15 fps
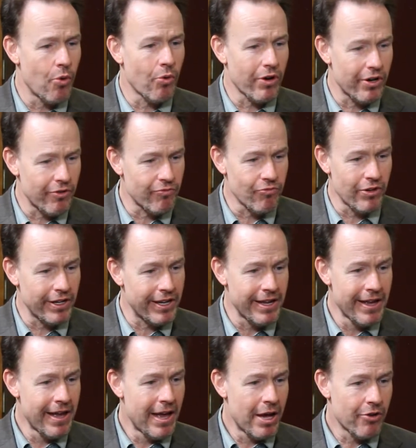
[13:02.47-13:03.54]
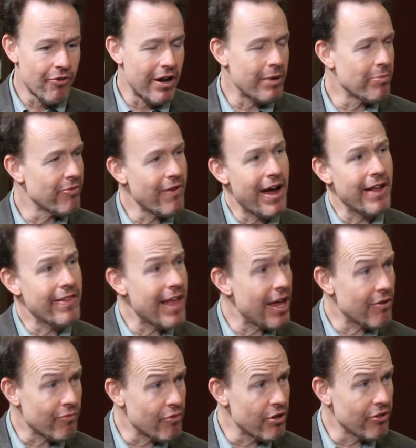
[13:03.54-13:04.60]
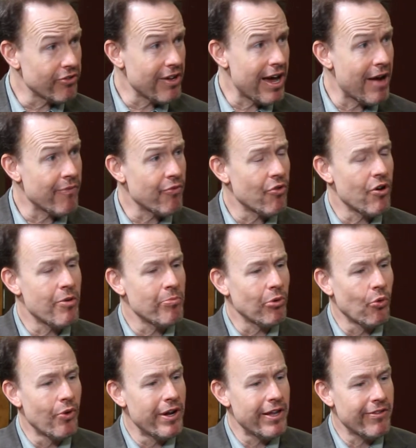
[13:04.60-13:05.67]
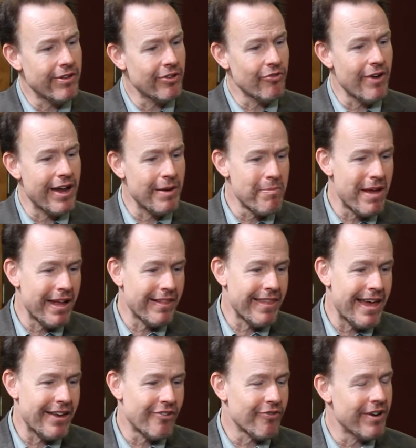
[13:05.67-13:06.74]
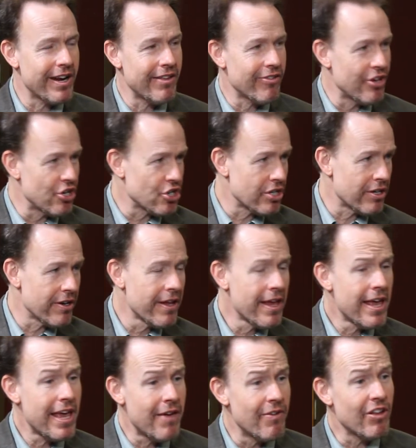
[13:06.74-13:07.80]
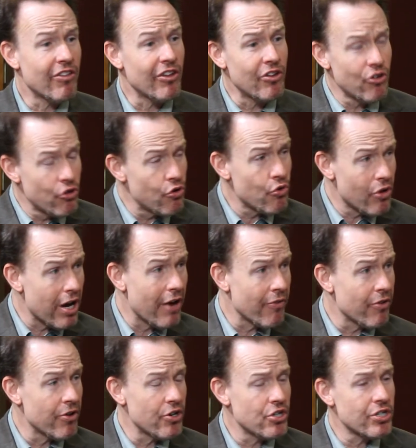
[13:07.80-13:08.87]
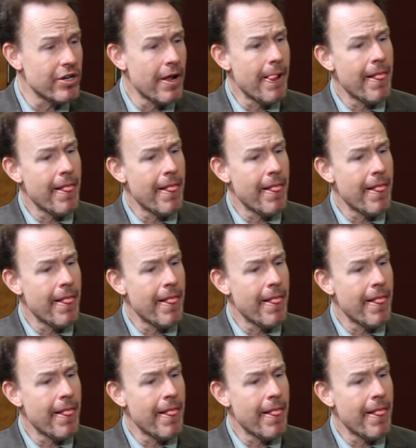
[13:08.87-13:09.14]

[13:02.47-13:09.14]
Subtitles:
We're going to really try to provide that in real time for our employees and try to make that transition, if it's a new coverage